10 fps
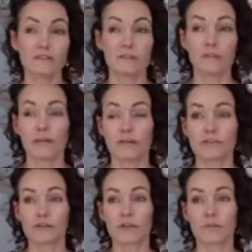who you
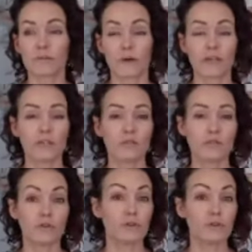picture when you